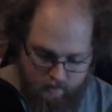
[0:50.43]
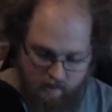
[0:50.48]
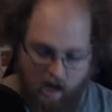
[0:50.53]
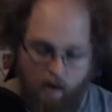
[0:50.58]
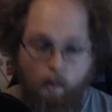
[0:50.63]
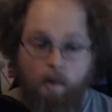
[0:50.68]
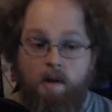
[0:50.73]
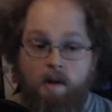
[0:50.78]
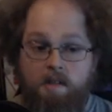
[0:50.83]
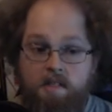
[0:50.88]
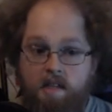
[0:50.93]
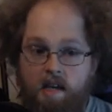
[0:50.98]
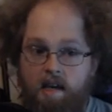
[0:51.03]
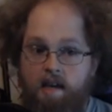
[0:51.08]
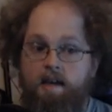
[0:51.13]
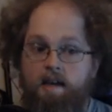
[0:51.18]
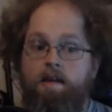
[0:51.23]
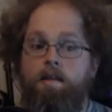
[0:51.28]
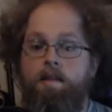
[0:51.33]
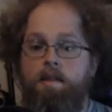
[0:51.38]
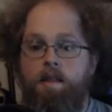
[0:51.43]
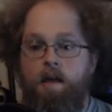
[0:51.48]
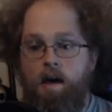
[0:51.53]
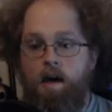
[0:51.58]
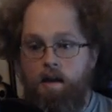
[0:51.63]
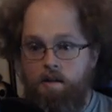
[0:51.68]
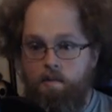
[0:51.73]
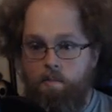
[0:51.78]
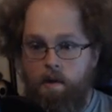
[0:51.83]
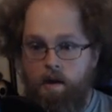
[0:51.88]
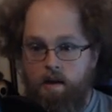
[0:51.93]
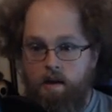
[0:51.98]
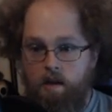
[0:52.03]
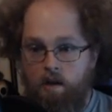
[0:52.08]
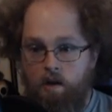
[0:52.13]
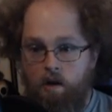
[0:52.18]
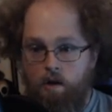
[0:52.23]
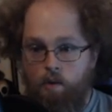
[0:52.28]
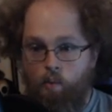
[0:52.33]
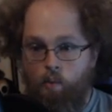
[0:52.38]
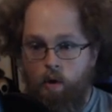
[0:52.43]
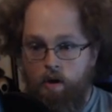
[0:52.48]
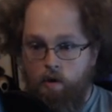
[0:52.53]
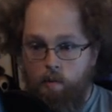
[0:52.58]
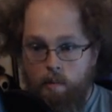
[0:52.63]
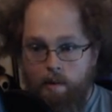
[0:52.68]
I will say that depending on what you're